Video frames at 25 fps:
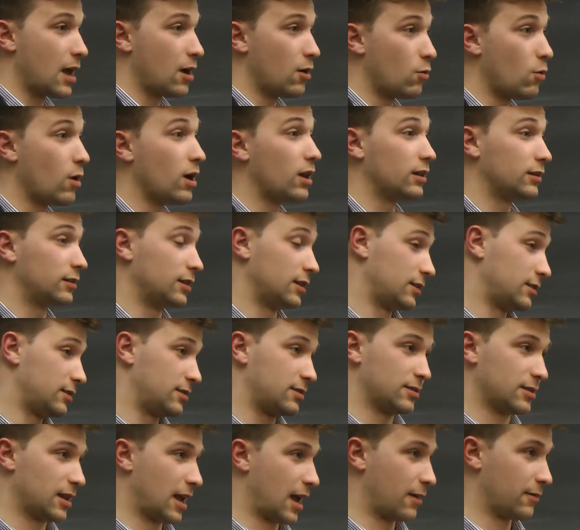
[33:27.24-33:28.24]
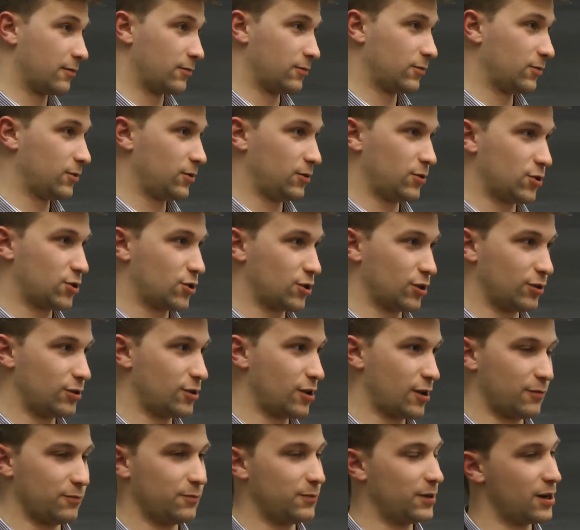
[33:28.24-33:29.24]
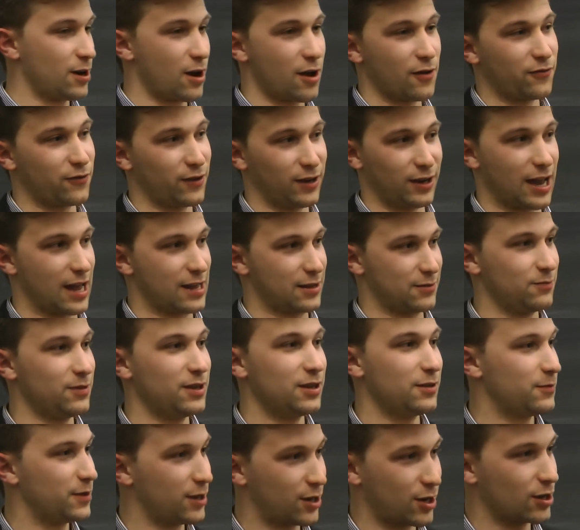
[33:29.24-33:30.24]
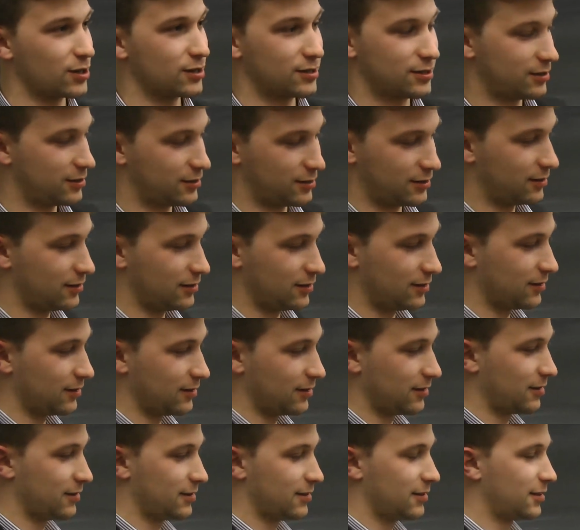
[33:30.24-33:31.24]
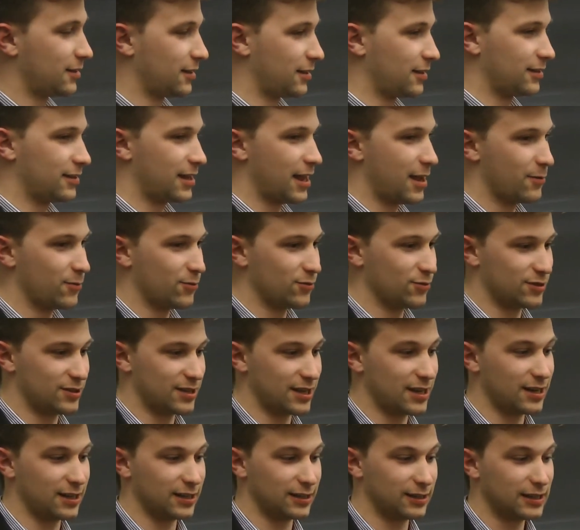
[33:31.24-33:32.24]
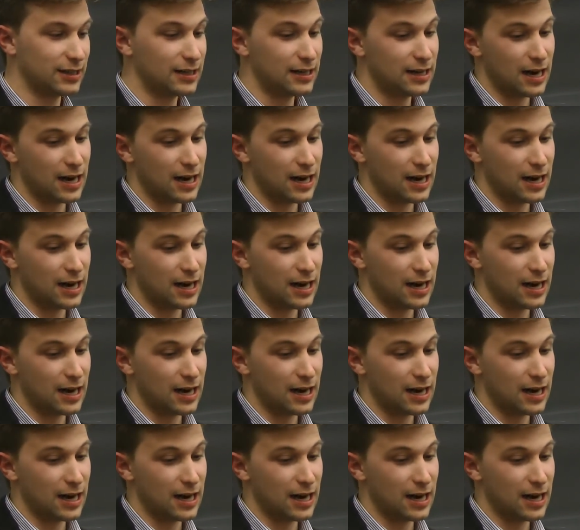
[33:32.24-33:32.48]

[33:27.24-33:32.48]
Well, you should not be laughing at me because them who said it.